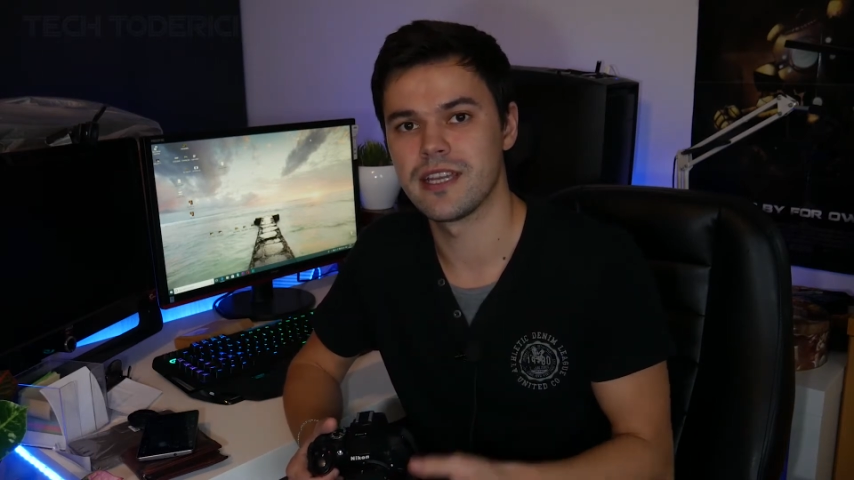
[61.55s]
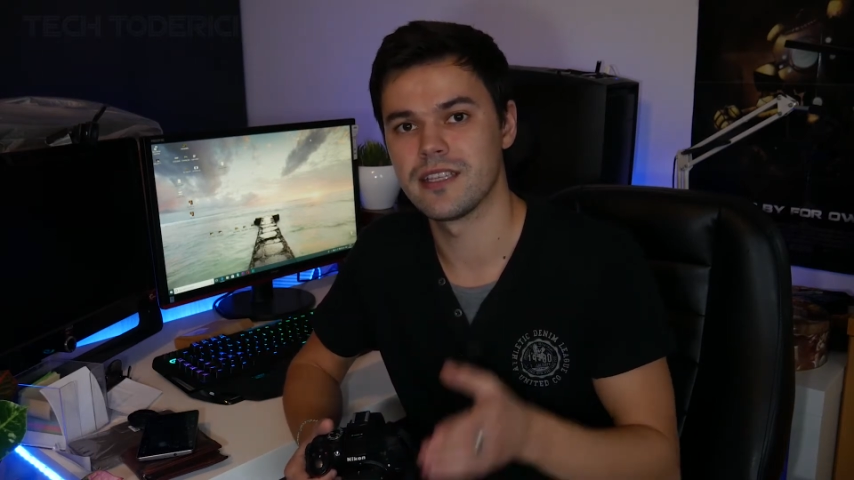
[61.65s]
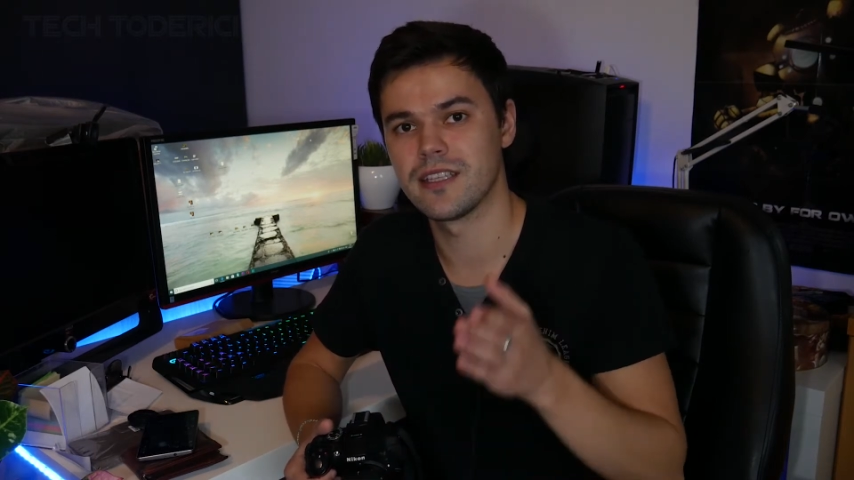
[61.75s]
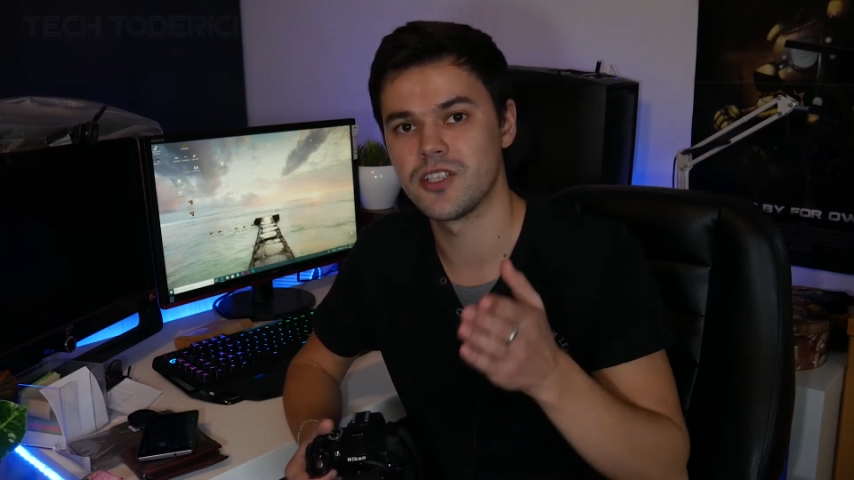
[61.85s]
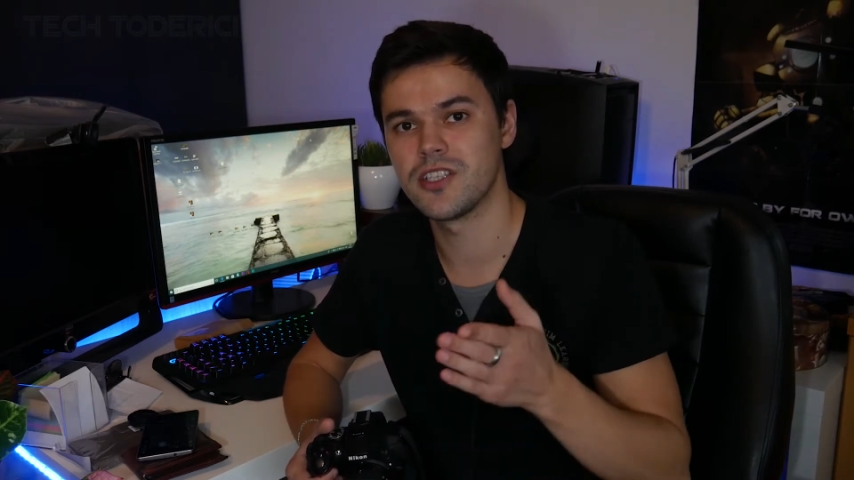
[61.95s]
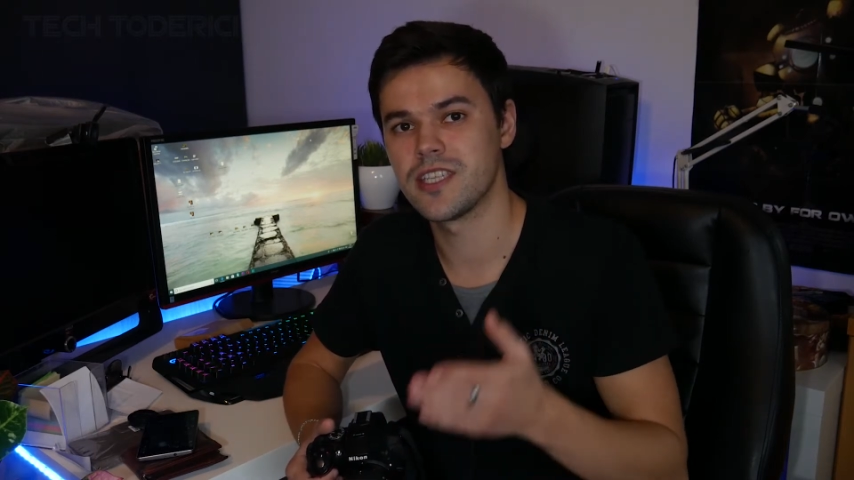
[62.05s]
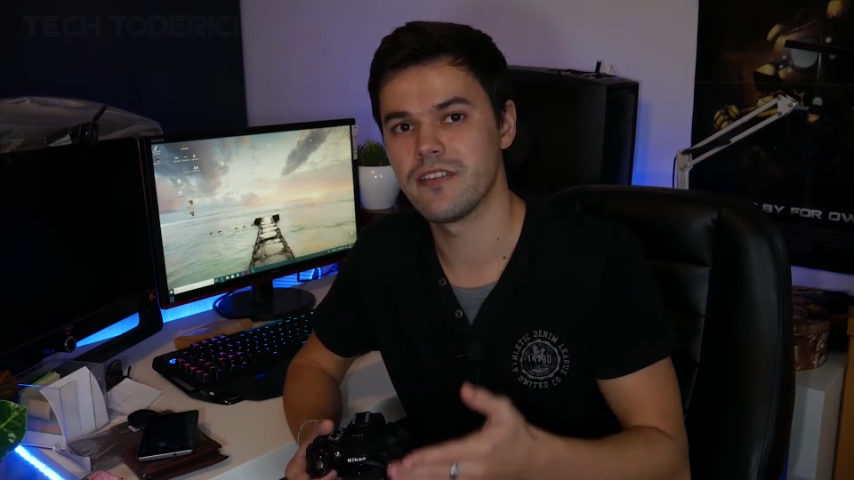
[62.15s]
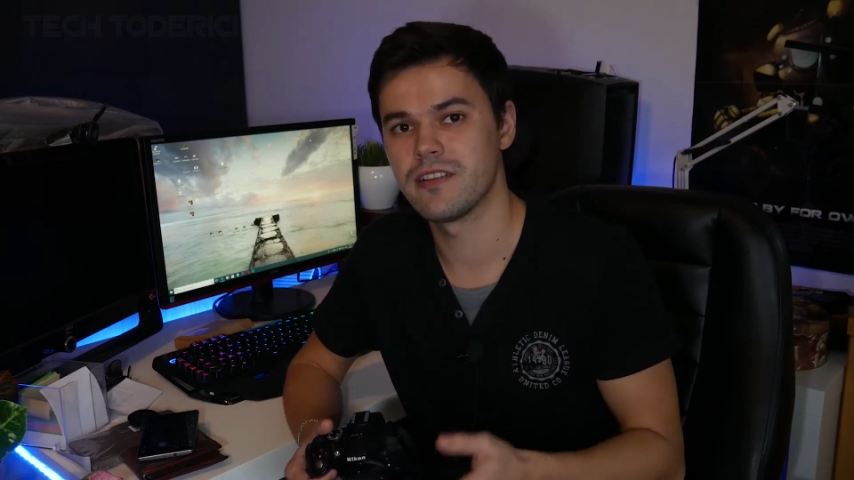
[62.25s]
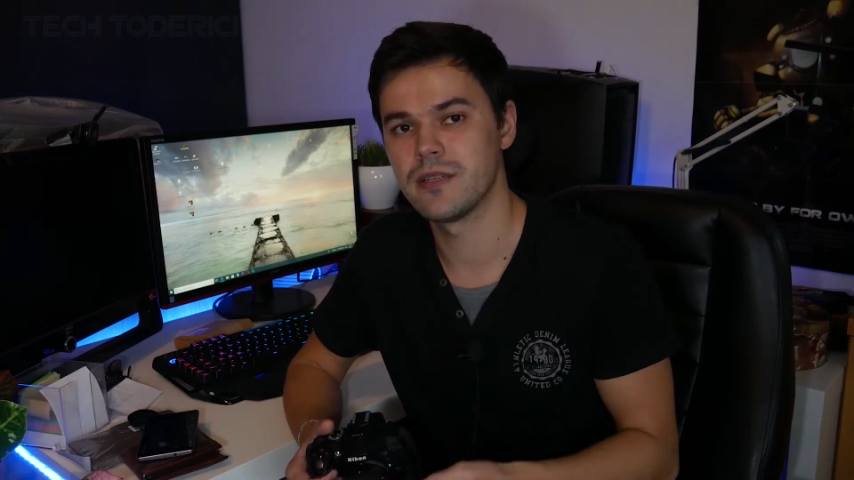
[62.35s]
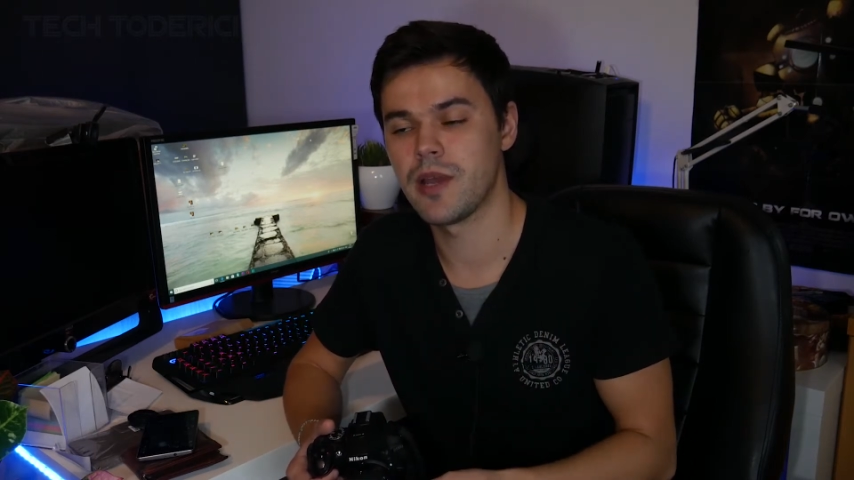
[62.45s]
and the
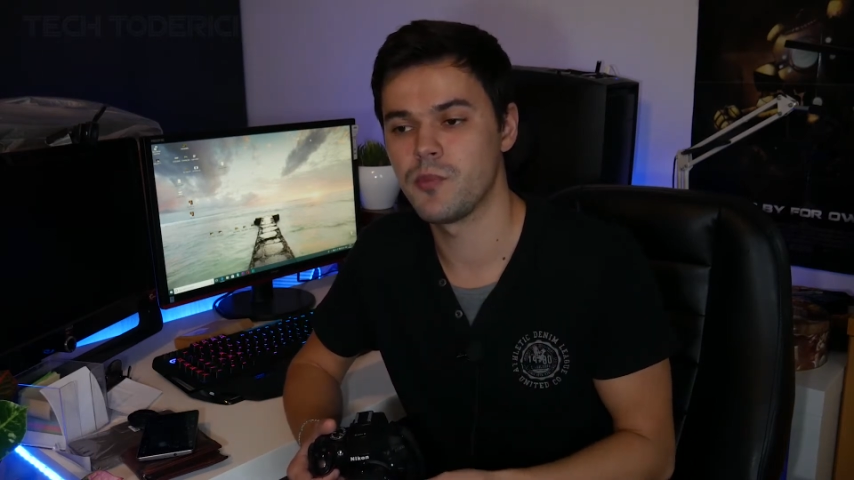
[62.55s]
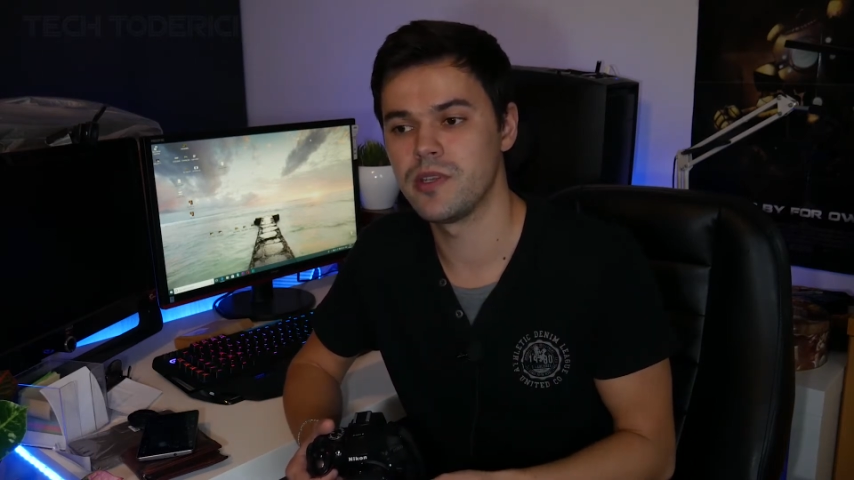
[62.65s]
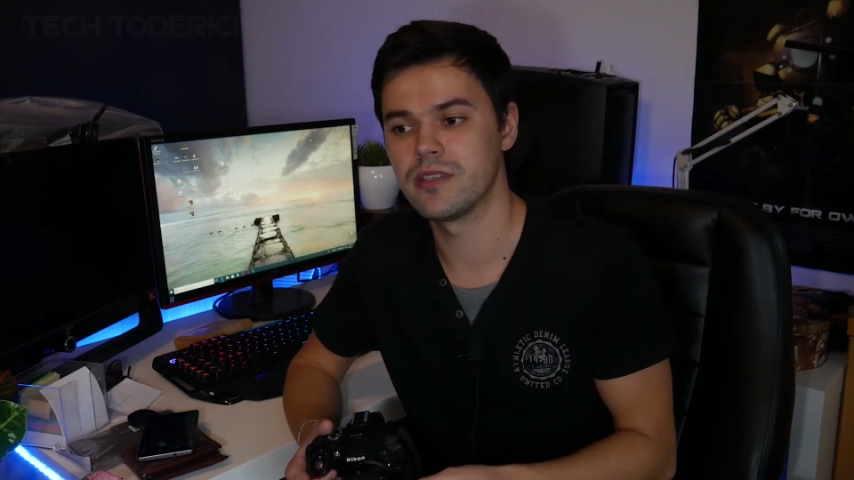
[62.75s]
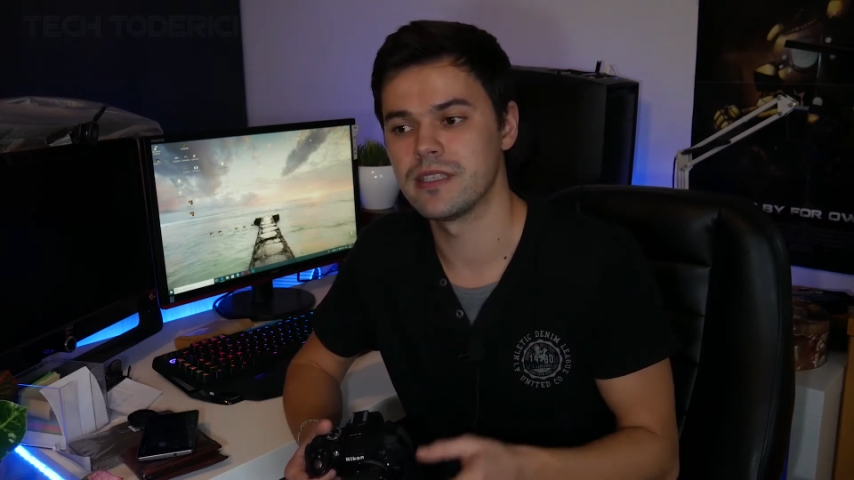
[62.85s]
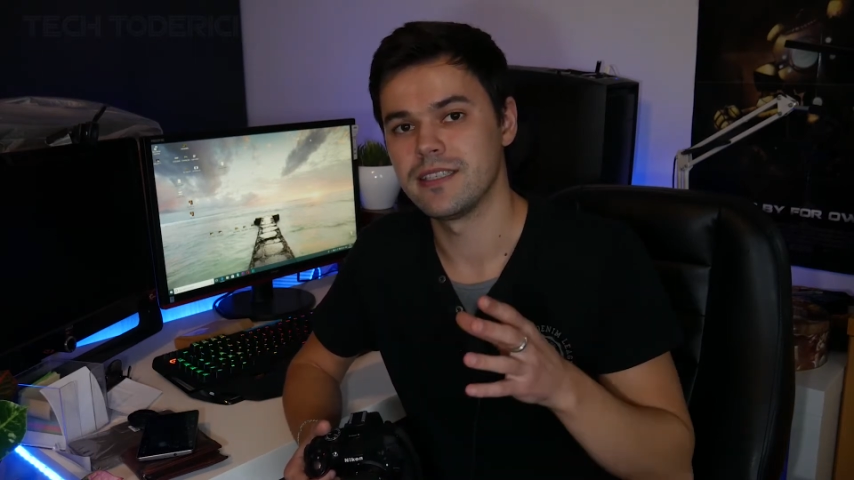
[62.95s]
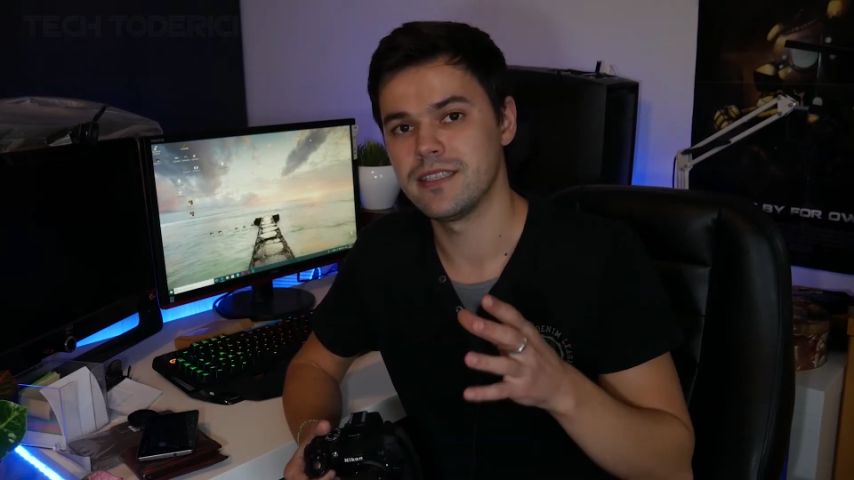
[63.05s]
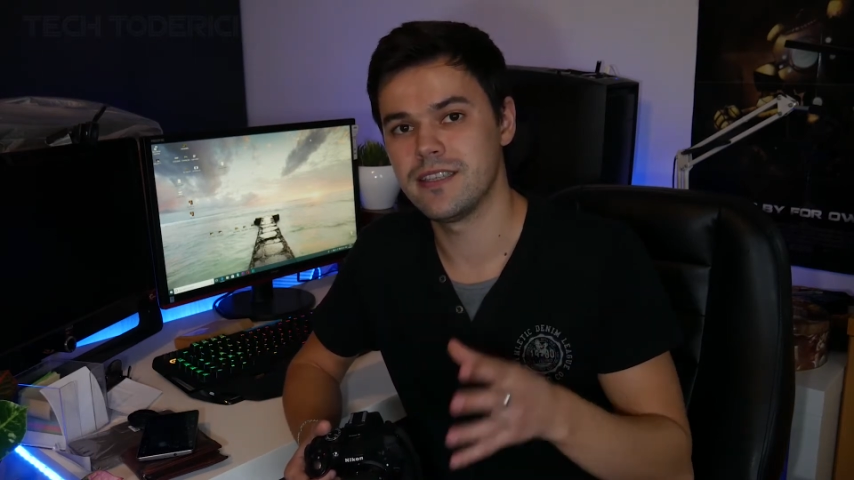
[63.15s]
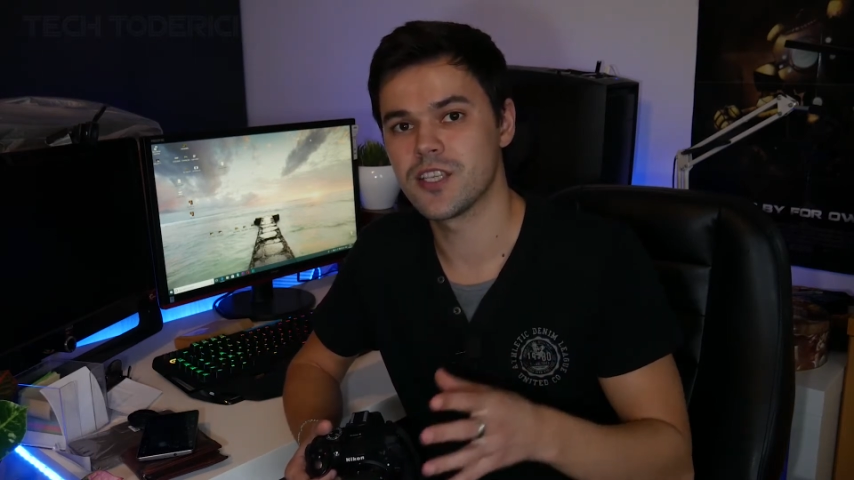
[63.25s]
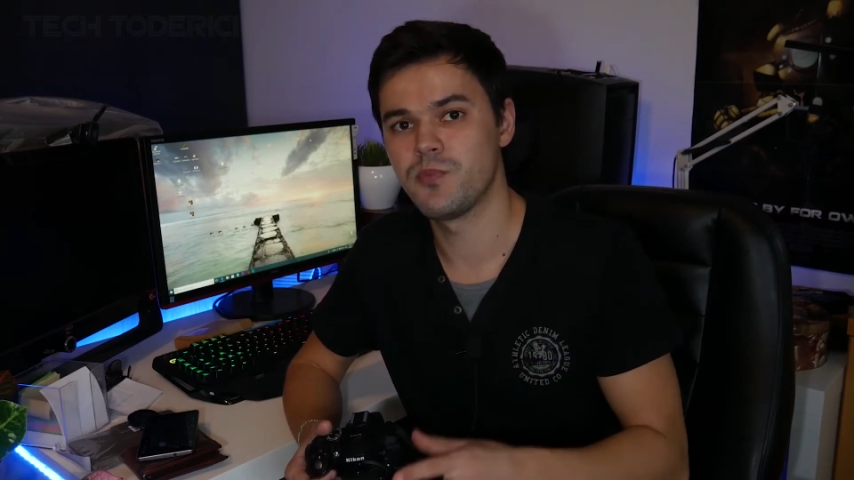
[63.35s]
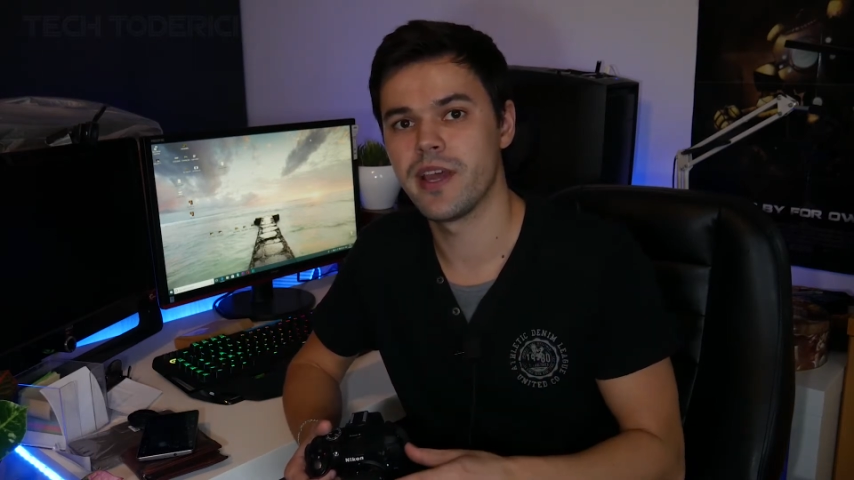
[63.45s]
G7, in my opinion, it
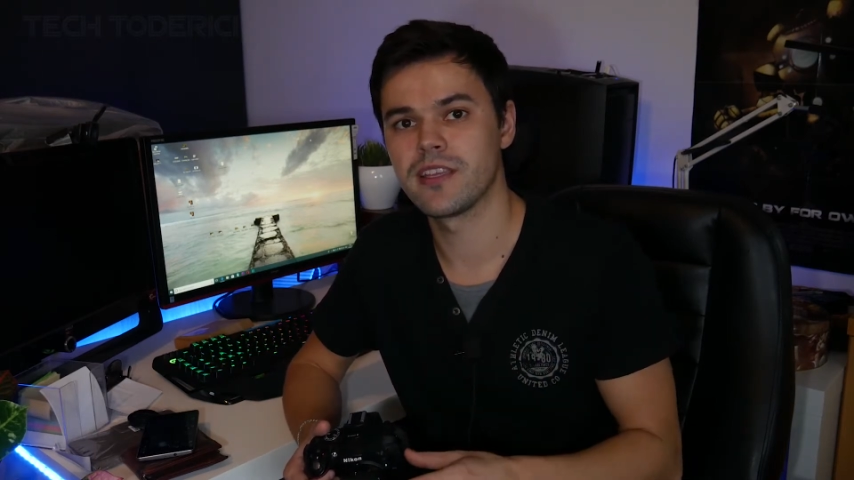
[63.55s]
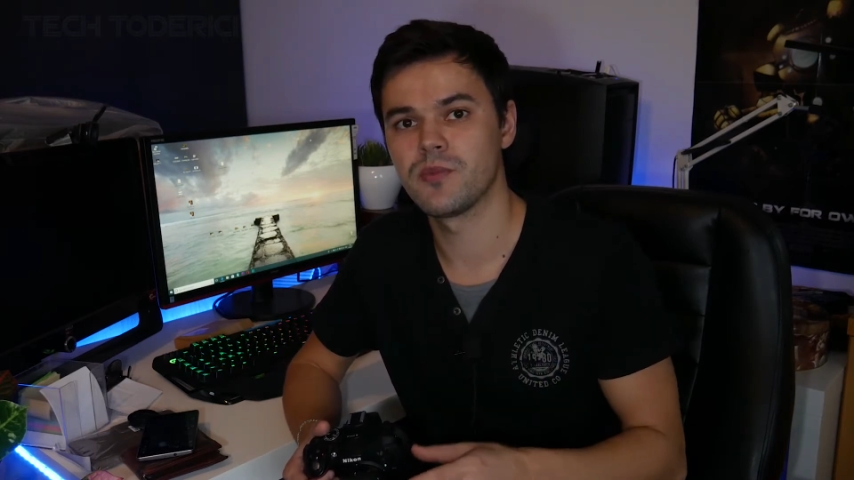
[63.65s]
does better